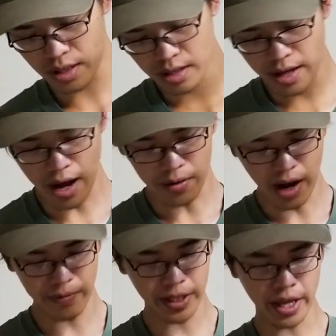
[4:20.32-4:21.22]
Now,
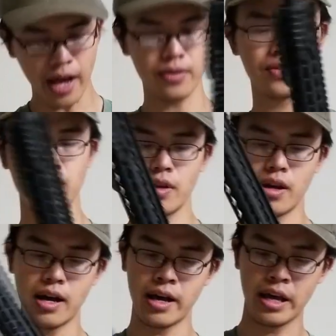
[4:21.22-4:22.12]
everything else
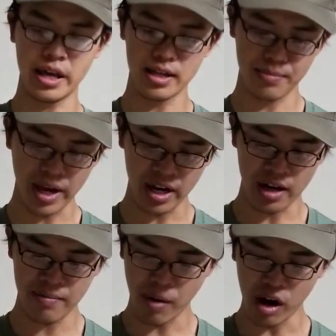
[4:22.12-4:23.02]
is made
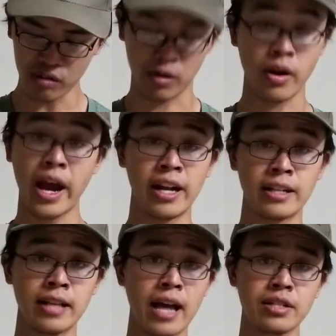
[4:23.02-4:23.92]
of polymer, and
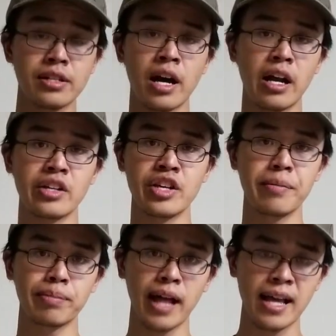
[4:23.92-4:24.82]
is actually not a
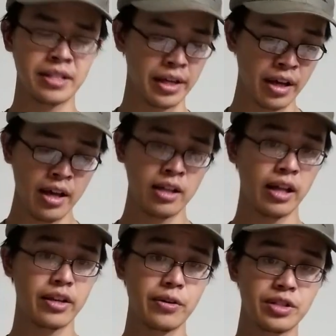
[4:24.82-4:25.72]
cheap plastic
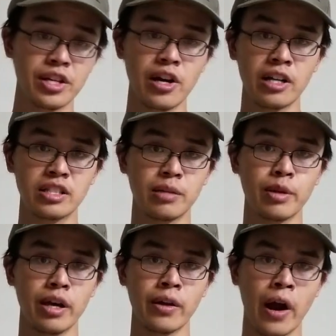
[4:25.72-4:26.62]
like you would see on some of
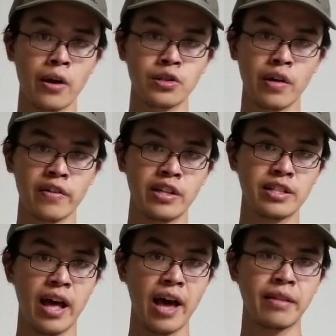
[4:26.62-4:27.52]
the other airsoft guns
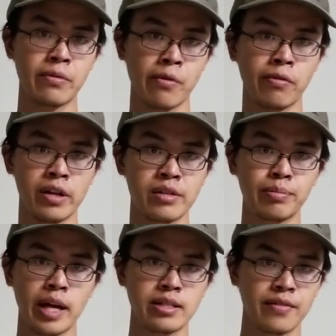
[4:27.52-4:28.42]
that had that reflective
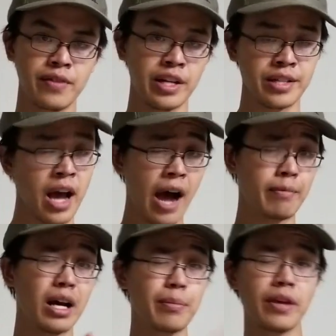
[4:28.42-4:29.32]
plastic finish. I'm
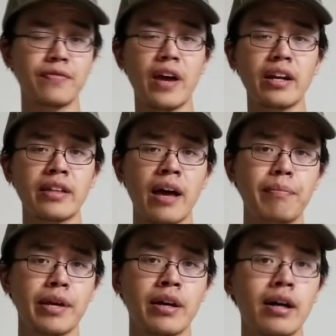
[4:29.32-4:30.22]
not a big fan of that
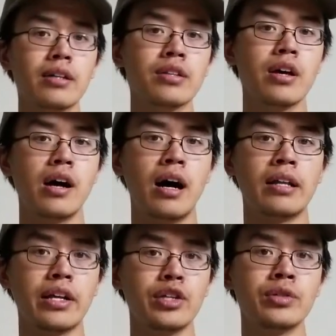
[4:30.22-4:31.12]
because
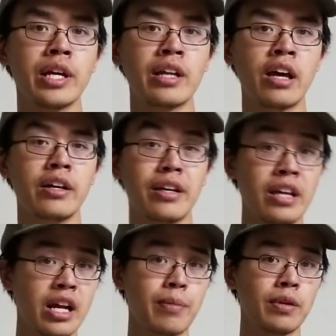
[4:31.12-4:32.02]
they do tend to
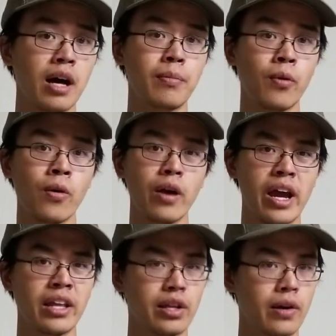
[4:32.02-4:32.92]
heat up a lot more
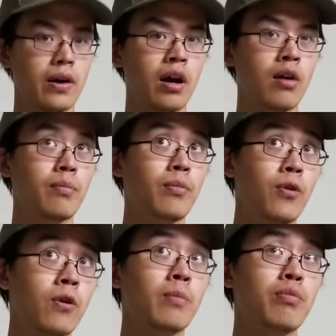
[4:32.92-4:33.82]
and they are
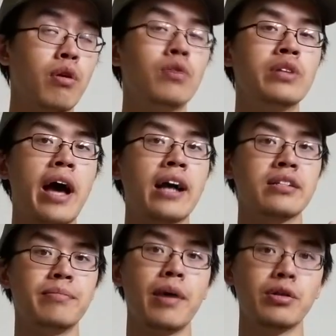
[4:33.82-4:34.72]
more prone to
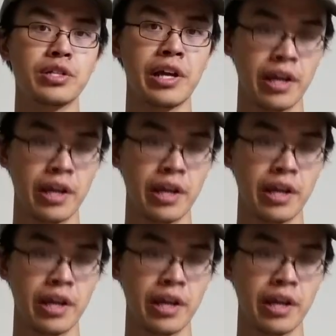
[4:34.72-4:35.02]
actually melting.